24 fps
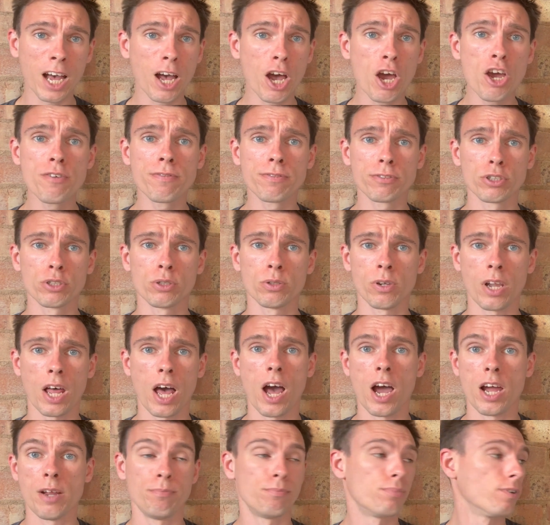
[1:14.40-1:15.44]
Overall,
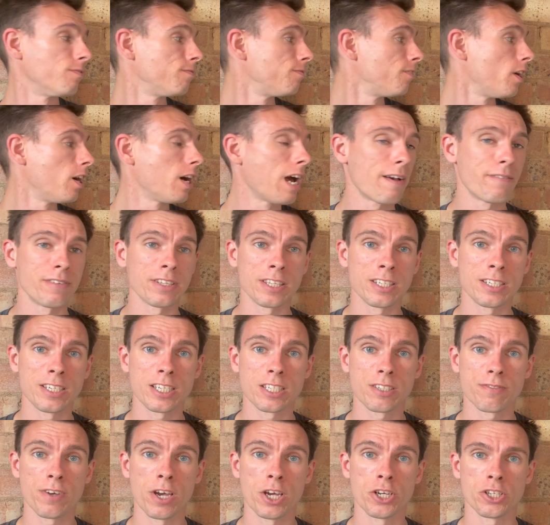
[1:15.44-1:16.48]
I prefer having the
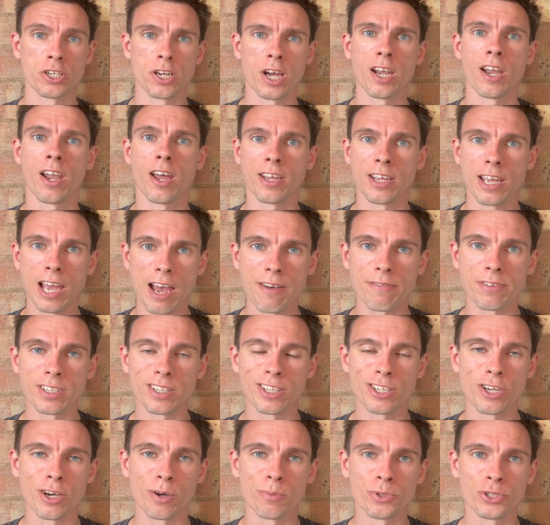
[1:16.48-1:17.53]
disc version. I like having
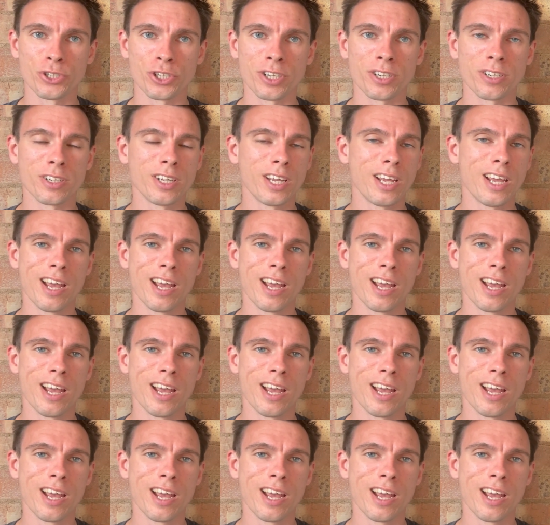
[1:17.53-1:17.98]
the option.